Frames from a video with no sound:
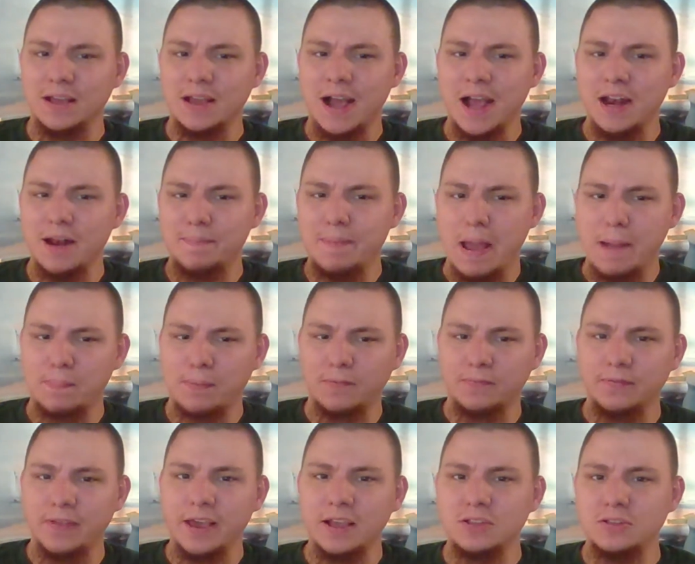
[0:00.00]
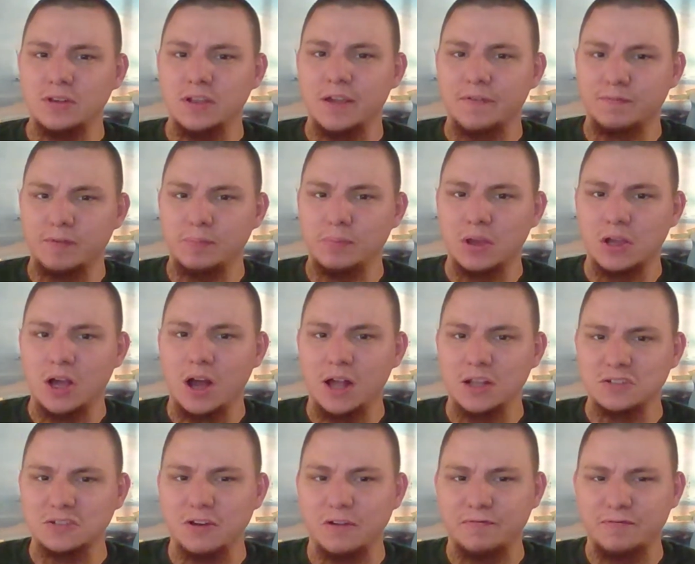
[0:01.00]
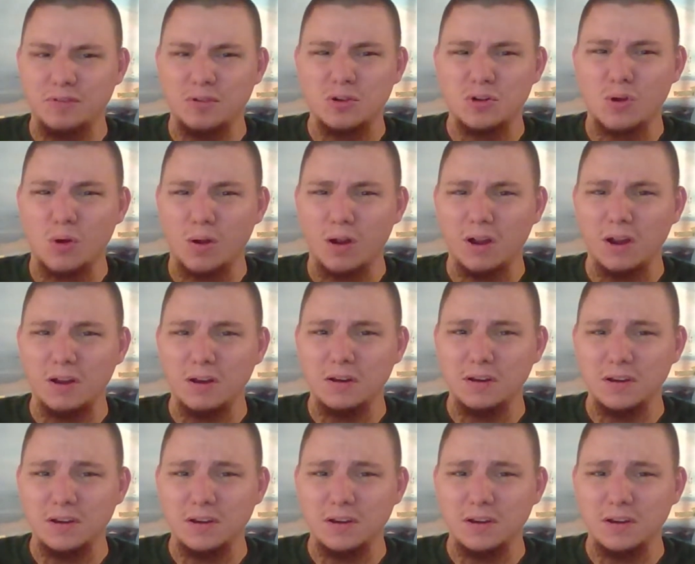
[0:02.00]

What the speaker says: kind of pepper flakes you get from the Costco food court.